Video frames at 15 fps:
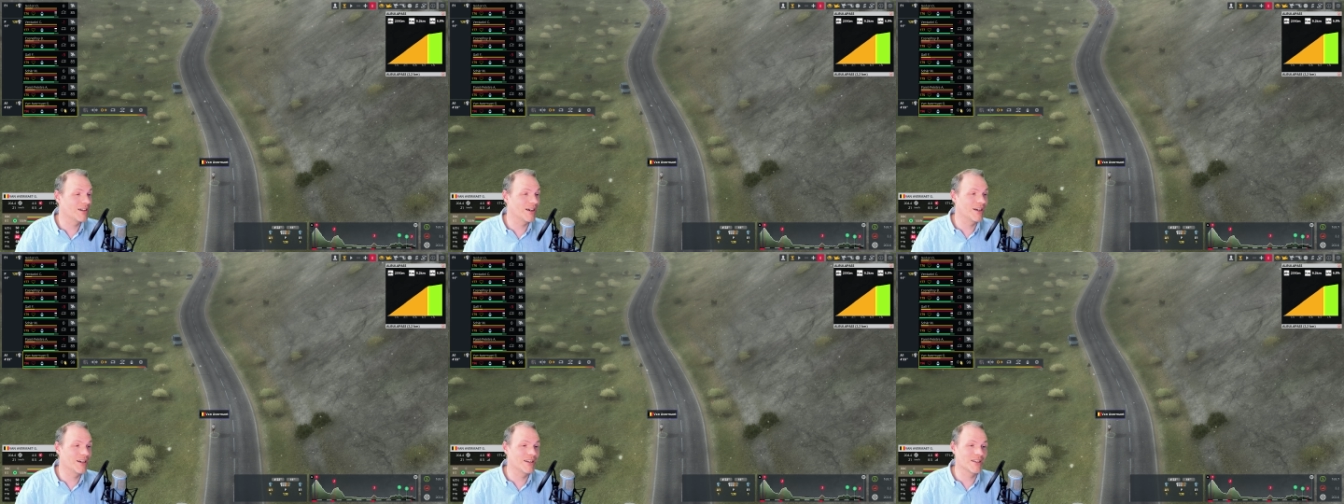
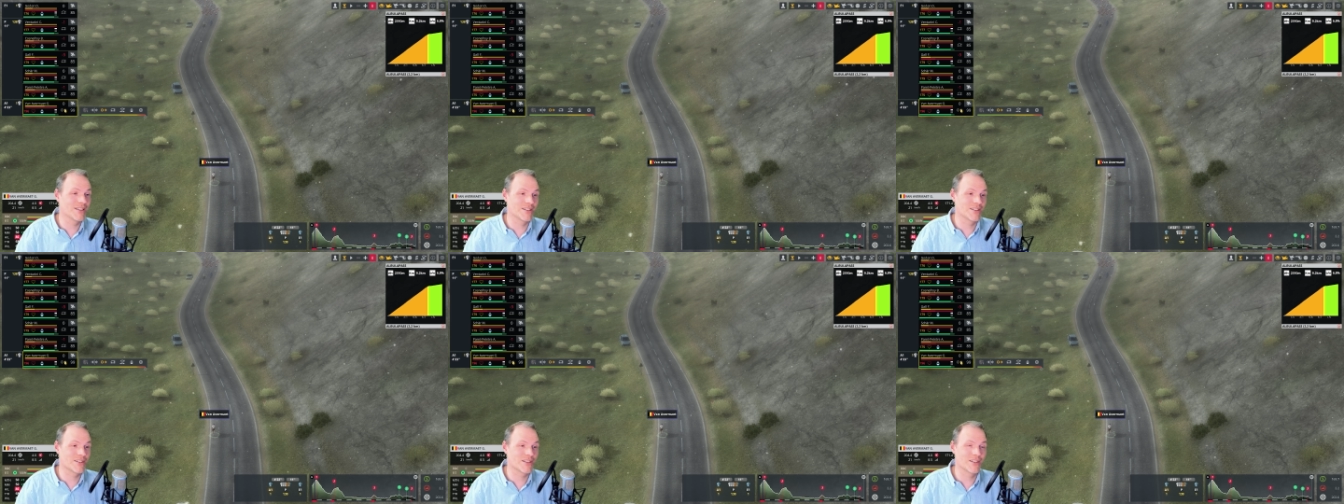
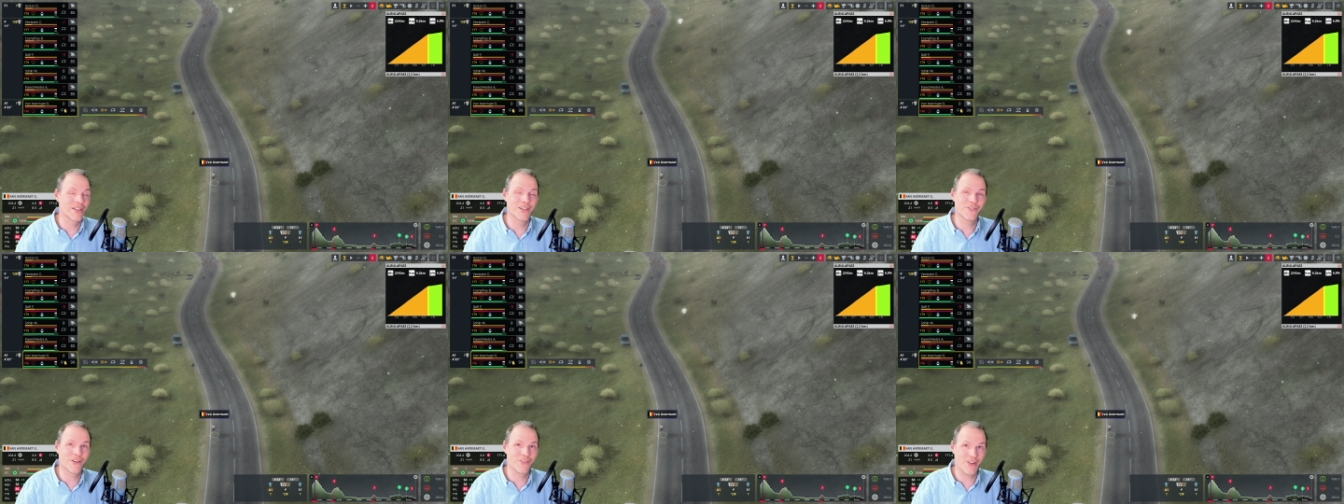and
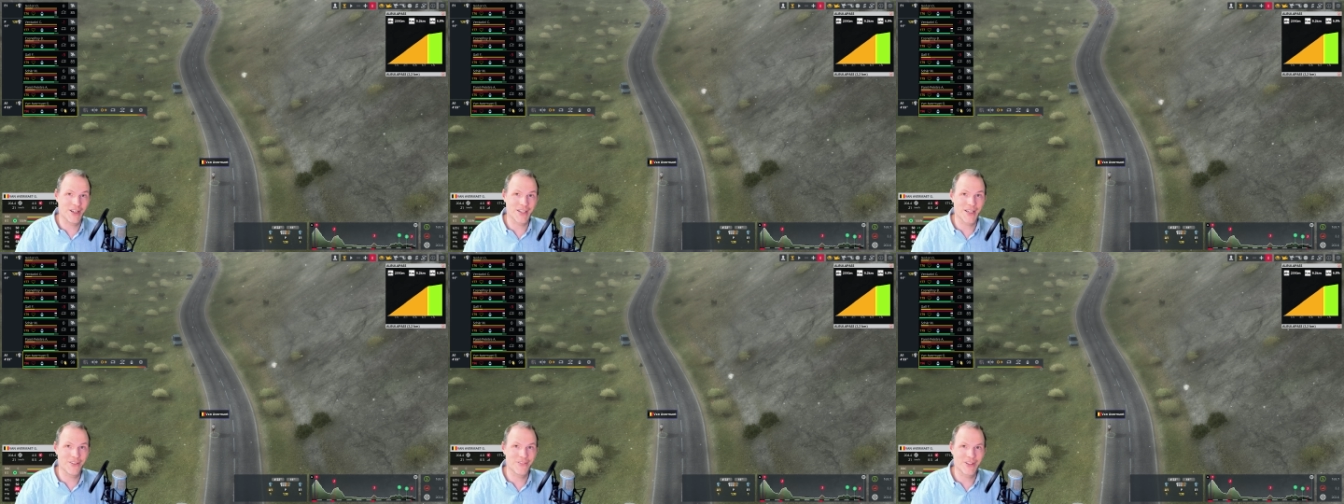if I
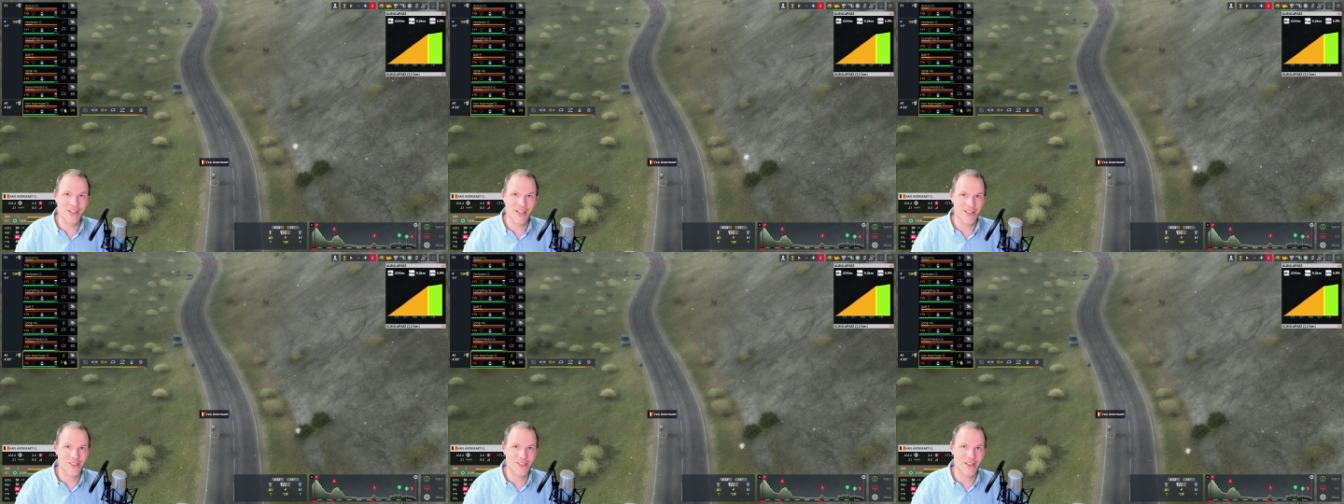find anything
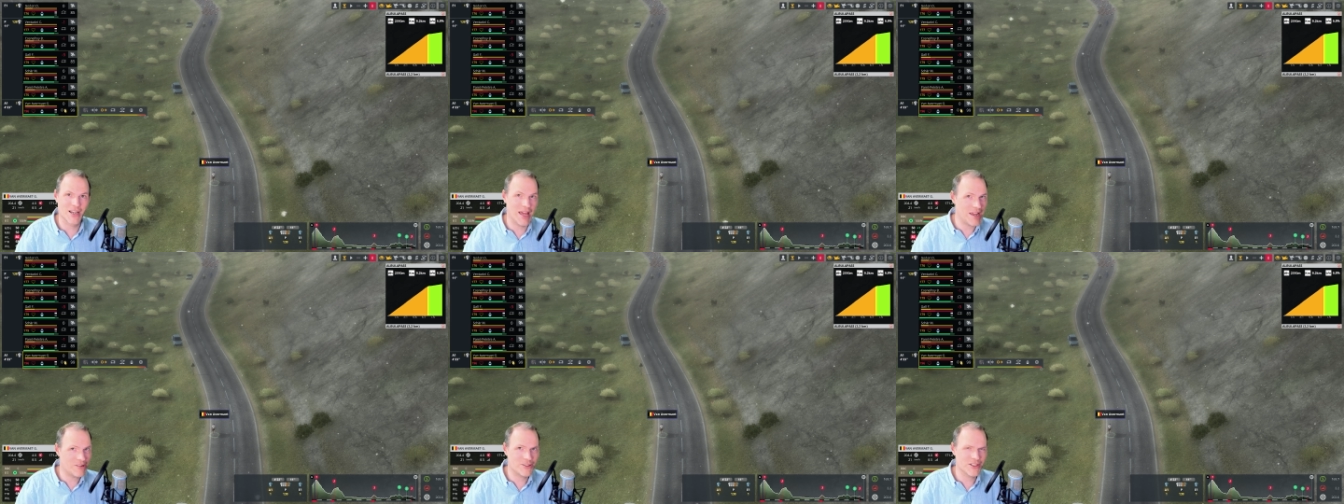that's
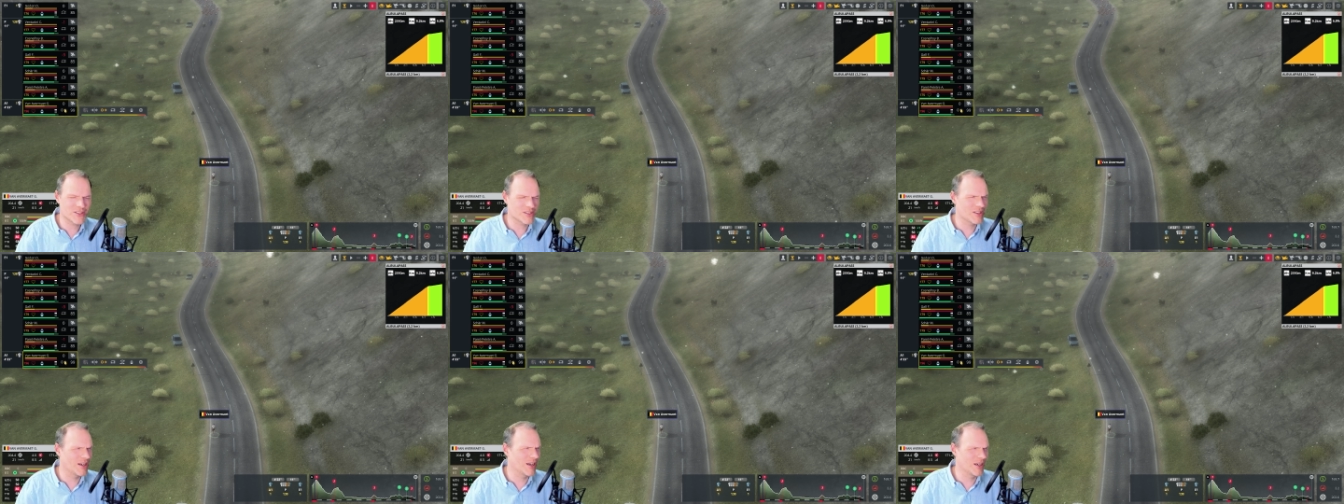
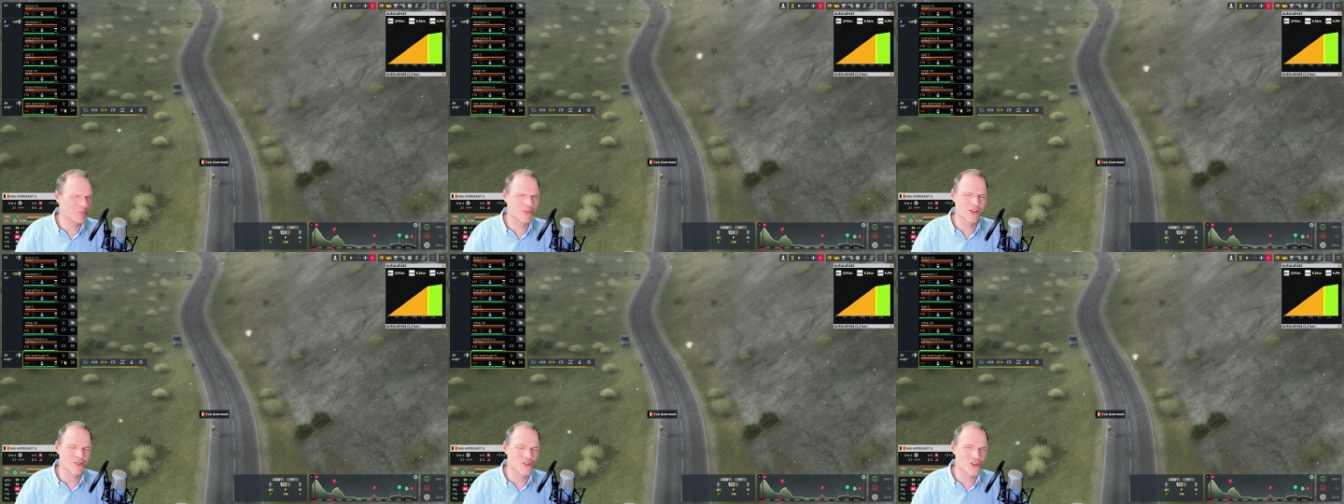hilarious,
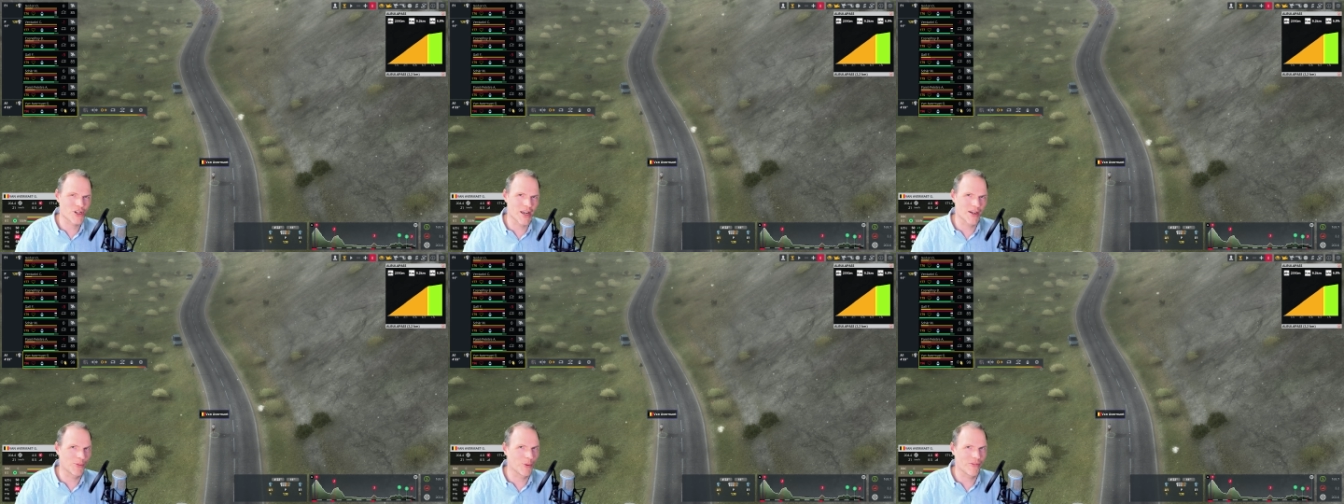I'm going to
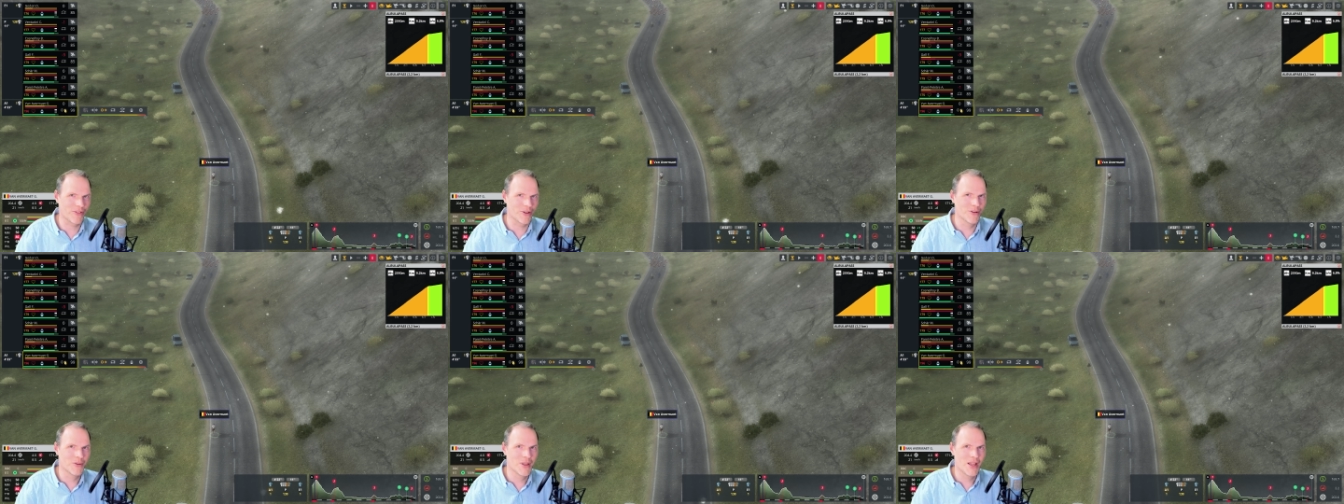share it with you.